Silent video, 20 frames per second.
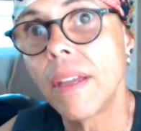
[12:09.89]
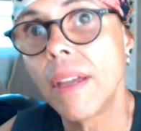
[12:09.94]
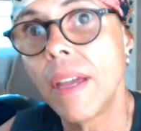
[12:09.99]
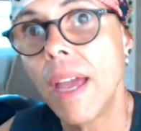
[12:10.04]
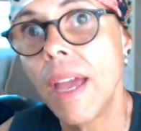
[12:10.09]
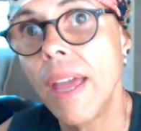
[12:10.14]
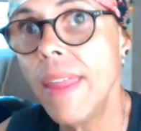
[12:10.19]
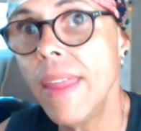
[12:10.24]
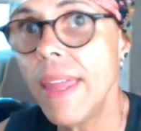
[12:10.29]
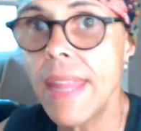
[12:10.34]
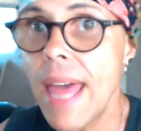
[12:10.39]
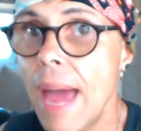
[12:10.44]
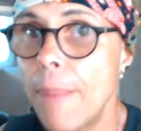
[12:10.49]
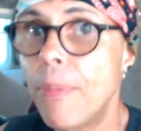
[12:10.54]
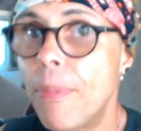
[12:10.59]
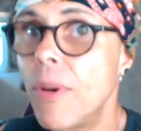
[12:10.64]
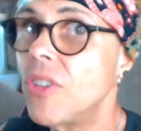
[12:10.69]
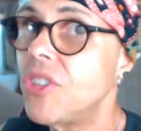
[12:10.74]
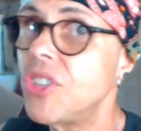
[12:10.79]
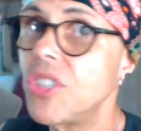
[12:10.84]
And then that
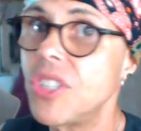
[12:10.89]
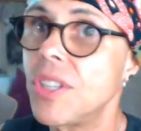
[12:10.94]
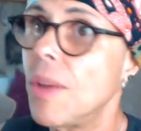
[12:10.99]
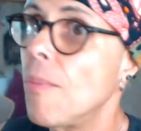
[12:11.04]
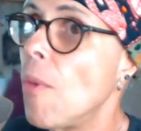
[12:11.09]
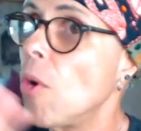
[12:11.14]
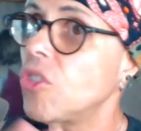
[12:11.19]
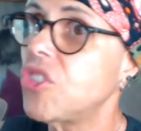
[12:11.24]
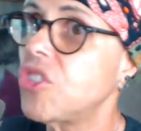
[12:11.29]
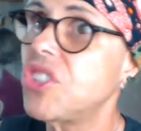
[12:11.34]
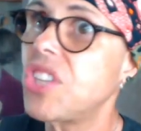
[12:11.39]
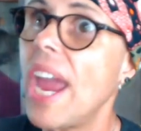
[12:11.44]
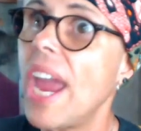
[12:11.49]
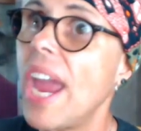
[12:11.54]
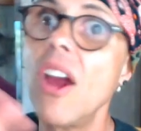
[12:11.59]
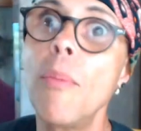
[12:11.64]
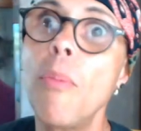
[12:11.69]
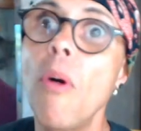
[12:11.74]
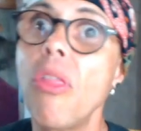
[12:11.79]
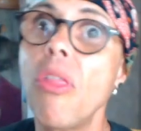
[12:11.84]
person's the most
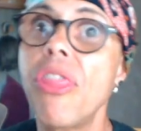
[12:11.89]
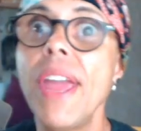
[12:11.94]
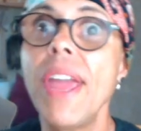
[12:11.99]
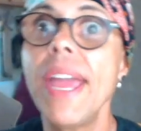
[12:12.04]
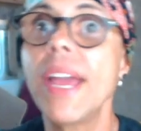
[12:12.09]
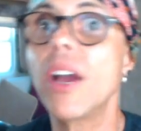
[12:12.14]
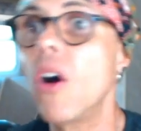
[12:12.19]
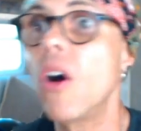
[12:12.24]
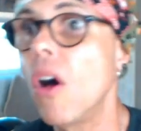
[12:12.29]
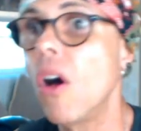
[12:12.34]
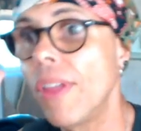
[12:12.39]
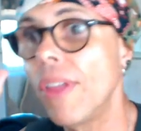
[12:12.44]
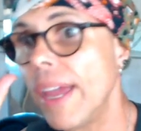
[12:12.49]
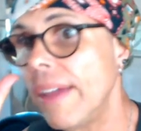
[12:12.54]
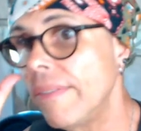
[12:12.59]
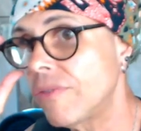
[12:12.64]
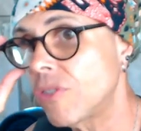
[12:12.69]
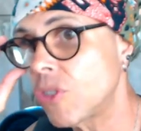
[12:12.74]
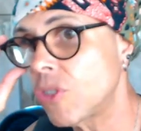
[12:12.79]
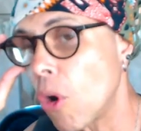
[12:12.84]
terrible thing. Oh,
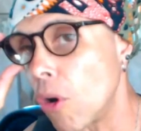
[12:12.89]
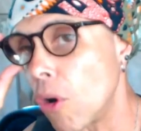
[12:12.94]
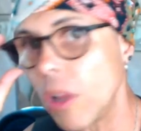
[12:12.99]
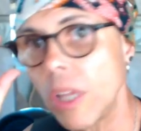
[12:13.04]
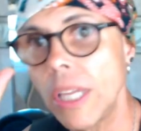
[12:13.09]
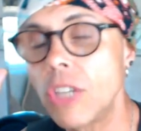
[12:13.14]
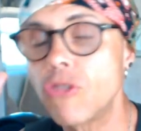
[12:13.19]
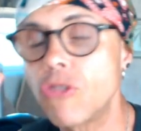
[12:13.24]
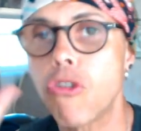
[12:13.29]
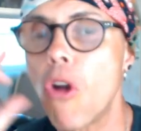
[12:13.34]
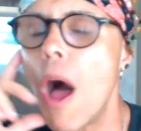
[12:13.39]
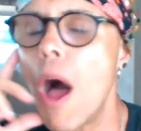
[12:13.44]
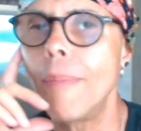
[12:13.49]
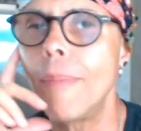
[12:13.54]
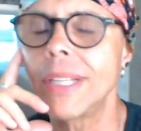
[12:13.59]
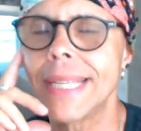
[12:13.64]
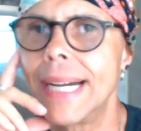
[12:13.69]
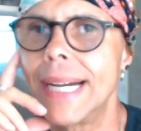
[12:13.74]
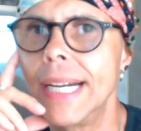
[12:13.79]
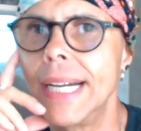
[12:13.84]
they totally
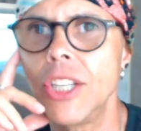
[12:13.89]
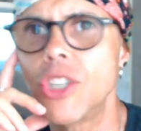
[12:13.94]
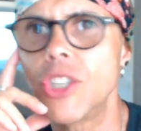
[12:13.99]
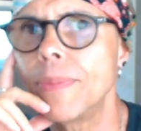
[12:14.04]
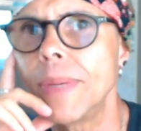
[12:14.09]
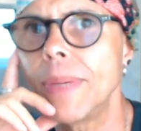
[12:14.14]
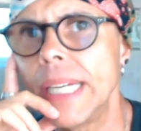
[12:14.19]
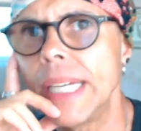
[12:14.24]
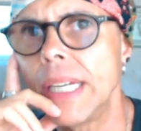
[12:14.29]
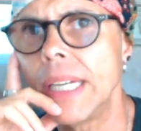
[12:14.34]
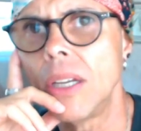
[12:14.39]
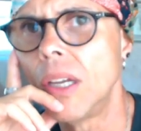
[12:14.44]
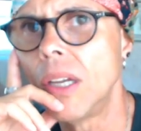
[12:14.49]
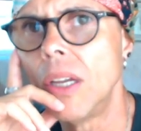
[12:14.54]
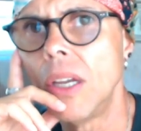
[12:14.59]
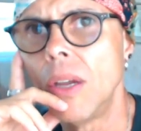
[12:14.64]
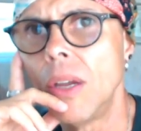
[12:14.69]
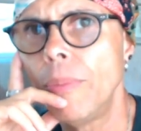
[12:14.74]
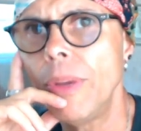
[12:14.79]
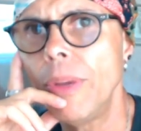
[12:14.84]
traumatized me
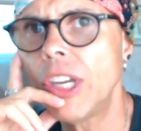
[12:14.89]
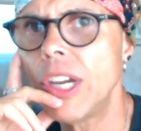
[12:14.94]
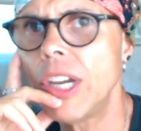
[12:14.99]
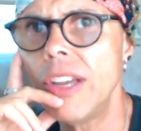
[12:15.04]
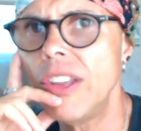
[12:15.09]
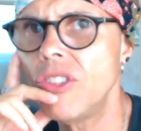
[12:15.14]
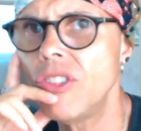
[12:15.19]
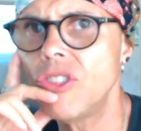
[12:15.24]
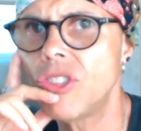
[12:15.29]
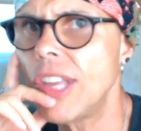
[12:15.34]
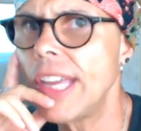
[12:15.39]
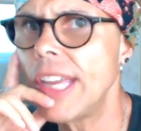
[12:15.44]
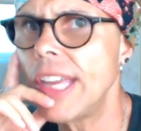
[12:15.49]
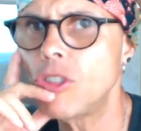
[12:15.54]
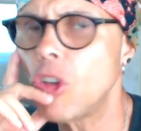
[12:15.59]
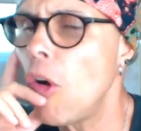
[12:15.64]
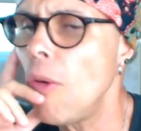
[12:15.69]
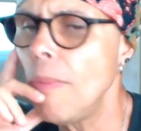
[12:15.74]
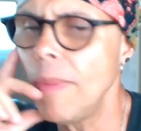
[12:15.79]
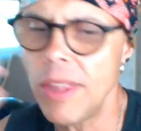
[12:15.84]
because they
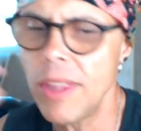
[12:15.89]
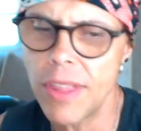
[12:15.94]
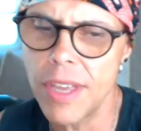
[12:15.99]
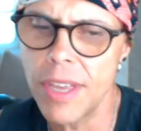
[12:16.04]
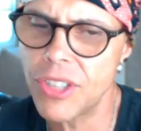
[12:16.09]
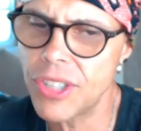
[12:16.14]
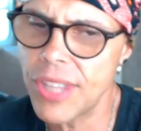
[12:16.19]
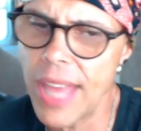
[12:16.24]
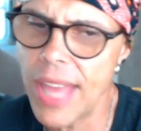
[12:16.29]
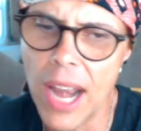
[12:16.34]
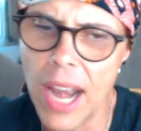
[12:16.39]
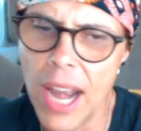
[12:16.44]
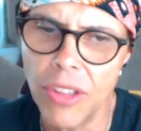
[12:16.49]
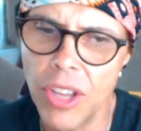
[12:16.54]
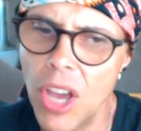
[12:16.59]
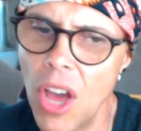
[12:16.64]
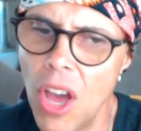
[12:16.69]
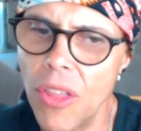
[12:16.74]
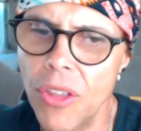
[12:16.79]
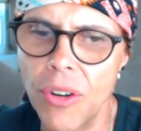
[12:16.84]
told me this, that, and
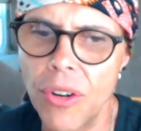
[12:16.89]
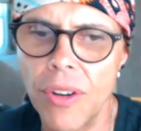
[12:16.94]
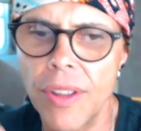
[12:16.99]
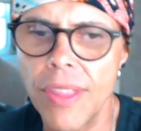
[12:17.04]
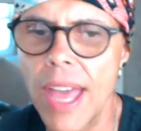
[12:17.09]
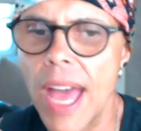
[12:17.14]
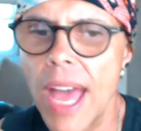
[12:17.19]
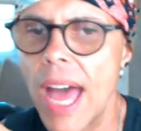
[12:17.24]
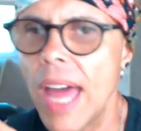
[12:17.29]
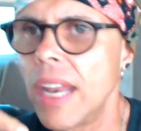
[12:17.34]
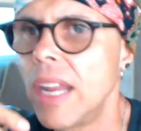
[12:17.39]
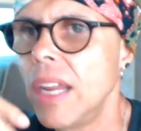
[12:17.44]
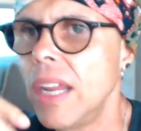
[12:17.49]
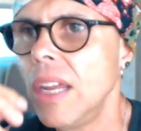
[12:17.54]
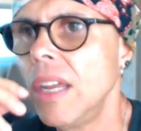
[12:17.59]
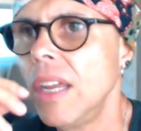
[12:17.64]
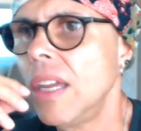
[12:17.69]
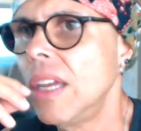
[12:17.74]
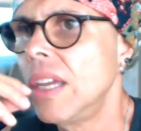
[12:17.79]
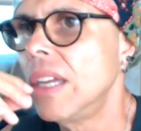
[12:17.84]
the other, and that,
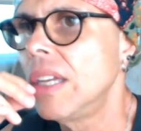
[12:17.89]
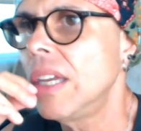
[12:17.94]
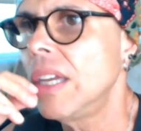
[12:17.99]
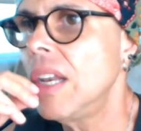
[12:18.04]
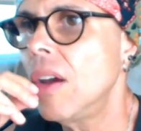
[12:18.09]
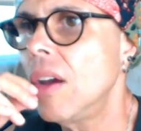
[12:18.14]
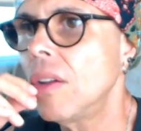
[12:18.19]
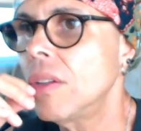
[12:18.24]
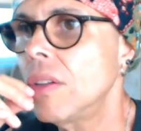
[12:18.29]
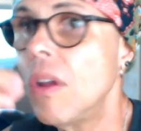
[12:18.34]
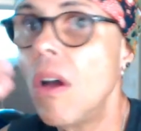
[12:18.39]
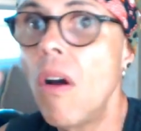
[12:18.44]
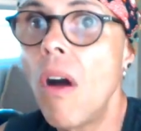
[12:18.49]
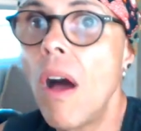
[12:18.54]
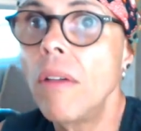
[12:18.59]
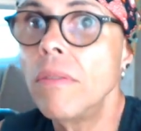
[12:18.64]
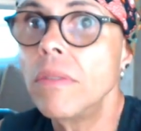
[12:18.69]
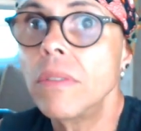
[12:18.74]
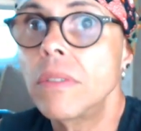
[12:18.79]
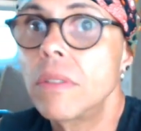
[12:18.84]
you know.
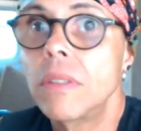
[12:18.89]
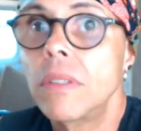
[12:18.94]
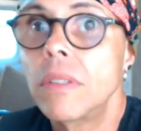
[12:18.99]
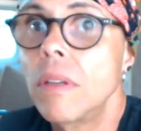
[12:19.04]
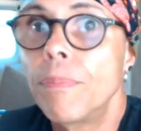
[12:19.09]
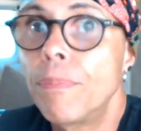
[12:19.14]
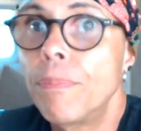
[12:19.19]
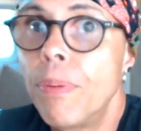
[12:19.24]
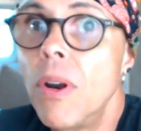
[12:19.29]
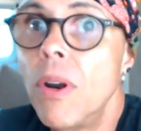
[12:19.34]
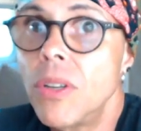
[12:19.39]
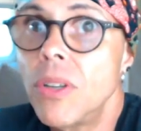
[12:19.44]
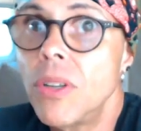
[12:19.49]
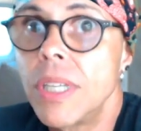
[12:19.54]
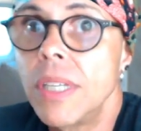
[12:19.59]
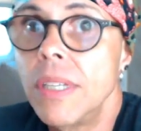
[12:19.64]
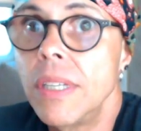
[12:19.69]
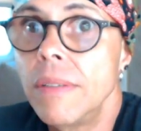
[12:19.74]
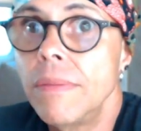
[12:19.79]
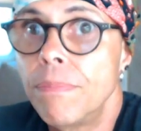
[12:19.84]
No,
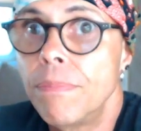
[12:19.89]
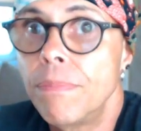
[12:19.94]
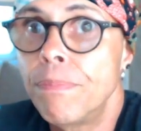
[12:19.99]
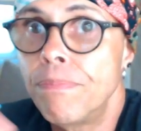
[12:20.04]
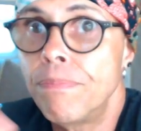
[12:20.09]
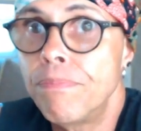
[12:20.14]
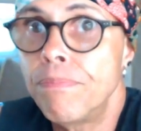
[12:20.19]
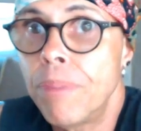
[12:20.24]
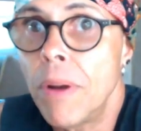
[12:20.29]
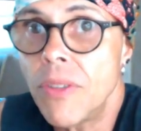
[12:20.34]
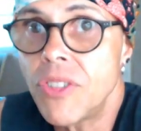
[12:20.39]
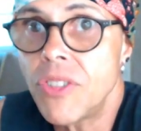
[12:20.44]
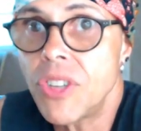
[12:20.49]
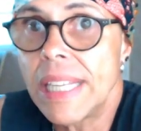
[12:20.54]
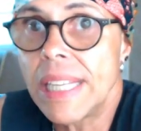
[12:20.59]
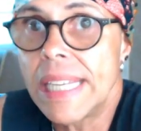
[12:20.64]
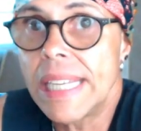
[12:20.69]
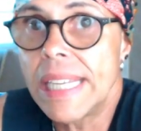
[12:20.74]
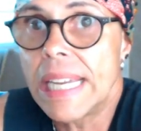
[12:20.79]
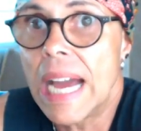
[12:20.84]

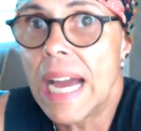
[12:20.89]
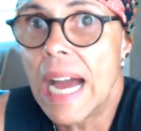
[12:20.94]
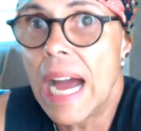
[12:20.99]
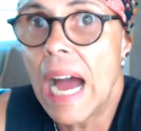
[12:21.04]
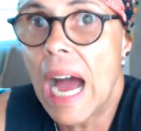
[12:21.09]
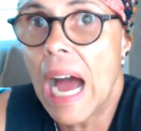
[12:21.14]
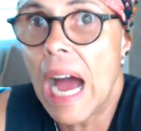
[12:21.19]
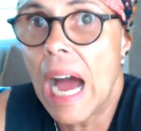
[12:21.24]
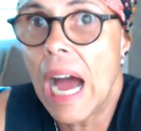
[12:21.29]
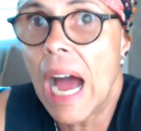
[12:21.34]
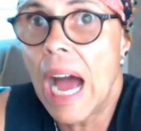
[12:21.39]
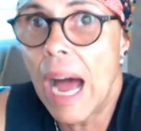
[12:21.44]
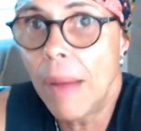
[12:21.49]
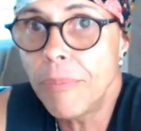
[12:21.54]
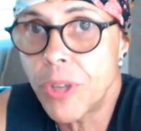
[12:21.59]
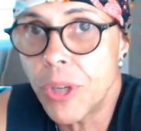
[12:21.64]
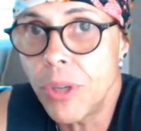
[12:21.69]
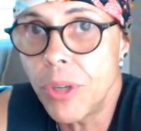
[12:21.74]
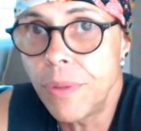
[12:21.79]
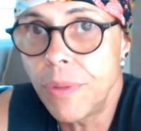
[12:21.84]
personally, I'm
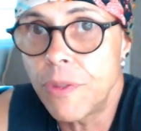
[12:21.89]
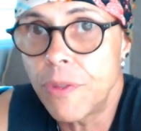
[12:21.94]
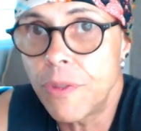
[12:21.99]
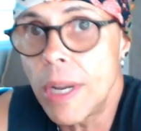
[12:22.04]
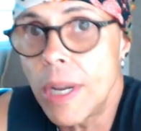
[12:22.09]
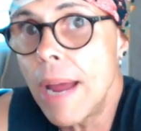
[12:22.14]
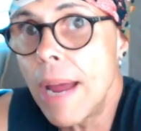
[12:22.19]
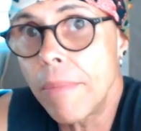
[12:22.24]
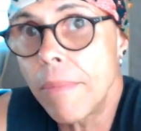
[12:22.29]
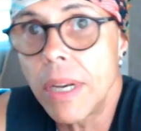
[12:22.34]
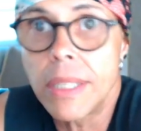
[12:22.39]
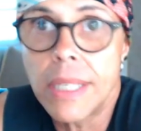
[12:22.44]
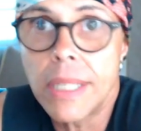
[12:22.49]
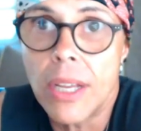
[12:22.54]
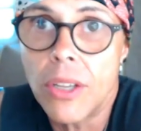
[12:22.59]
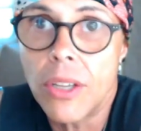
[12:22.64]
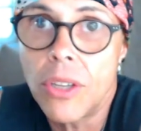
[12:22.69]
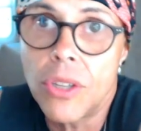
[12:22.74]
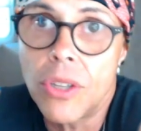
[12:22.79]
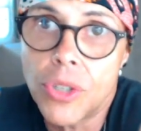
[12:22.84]
truthful, and I'm going to
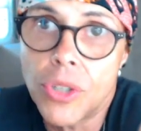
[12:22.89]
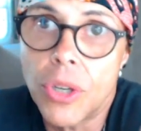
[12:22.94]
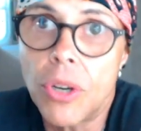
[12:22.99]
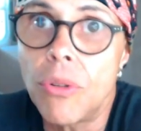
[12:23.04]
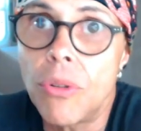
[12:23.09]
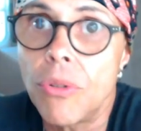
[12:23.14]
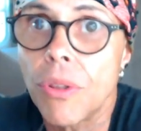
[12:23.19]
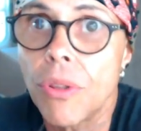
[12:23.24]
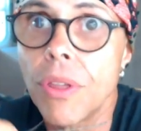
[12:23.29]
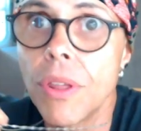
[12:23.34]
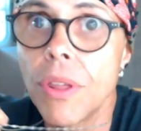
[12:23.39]
tell you the truth.